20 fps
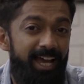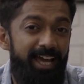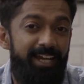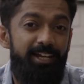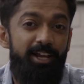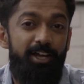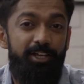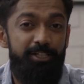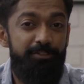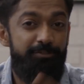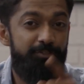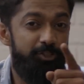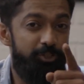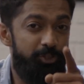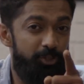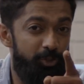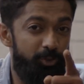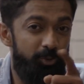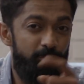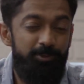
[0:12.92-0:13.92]
And lucky for
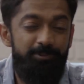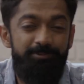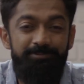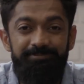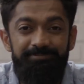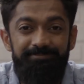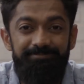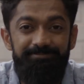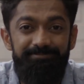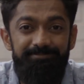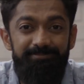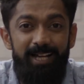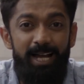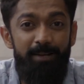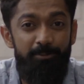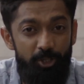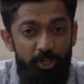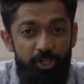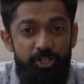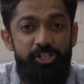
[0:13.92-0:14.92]
you,
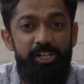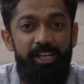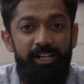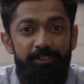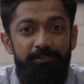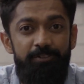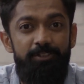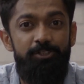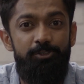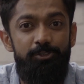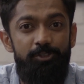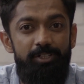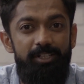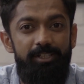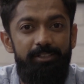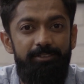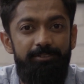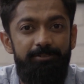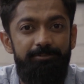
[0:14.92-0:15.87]
I'm gonna share it with you today.